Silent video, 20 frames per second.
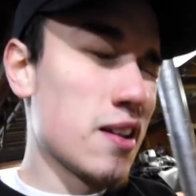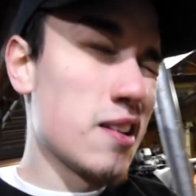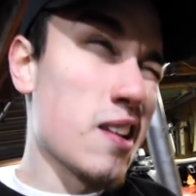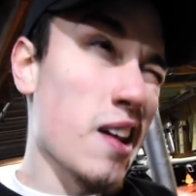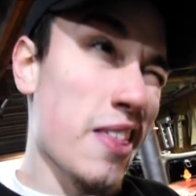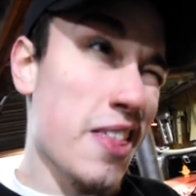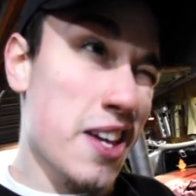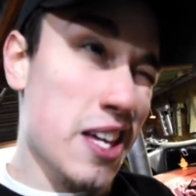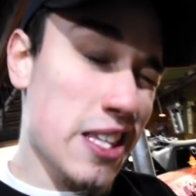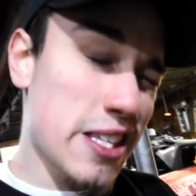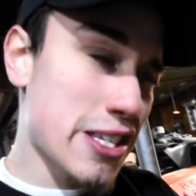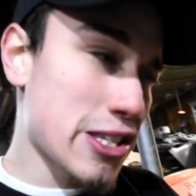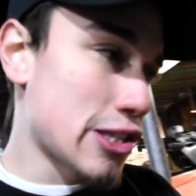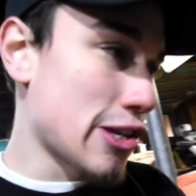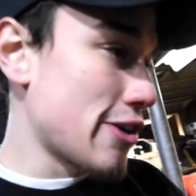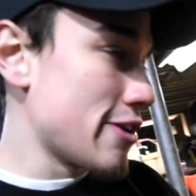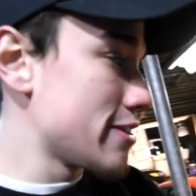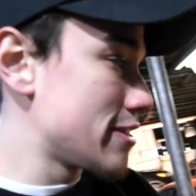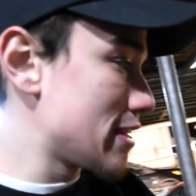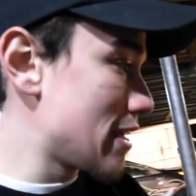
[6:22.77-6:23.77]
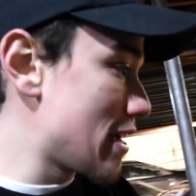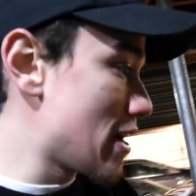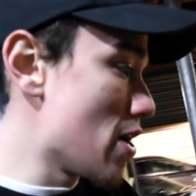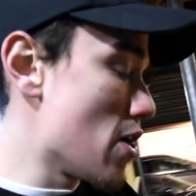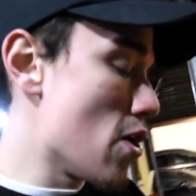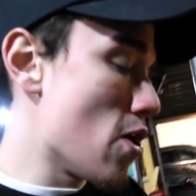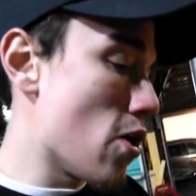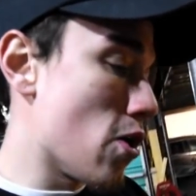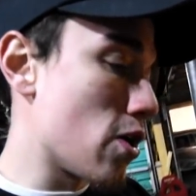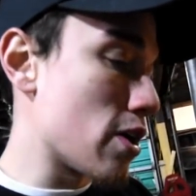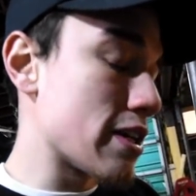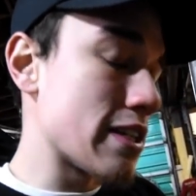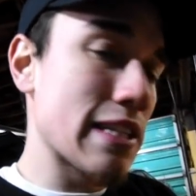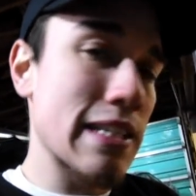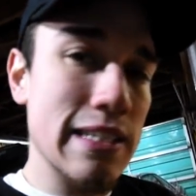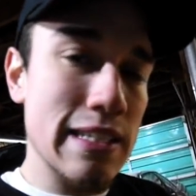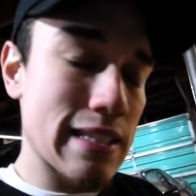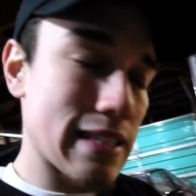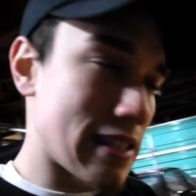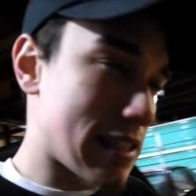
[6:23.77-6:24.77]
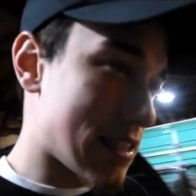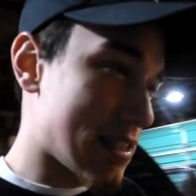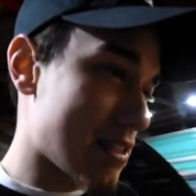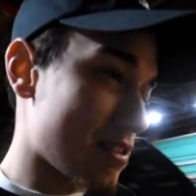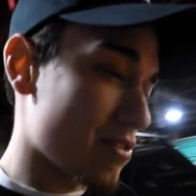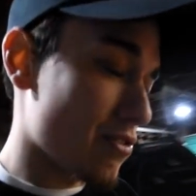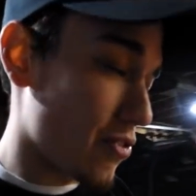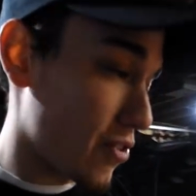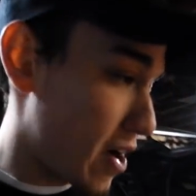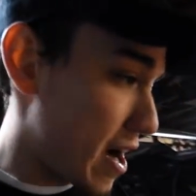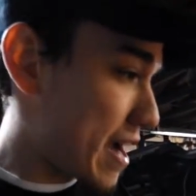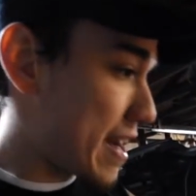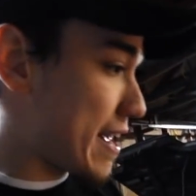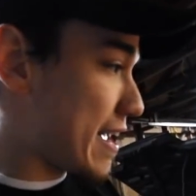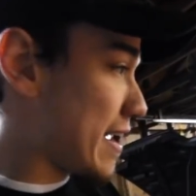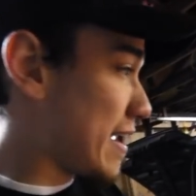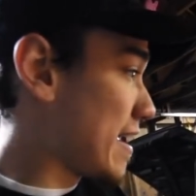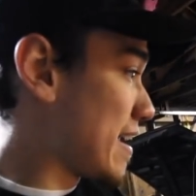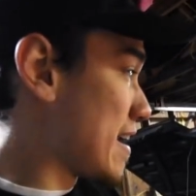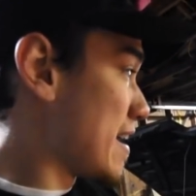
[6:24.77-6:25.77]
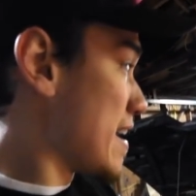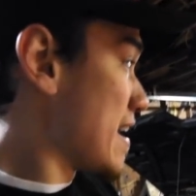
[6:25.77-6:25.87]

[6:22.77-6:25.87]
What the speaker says: I think this Thursday or Friday,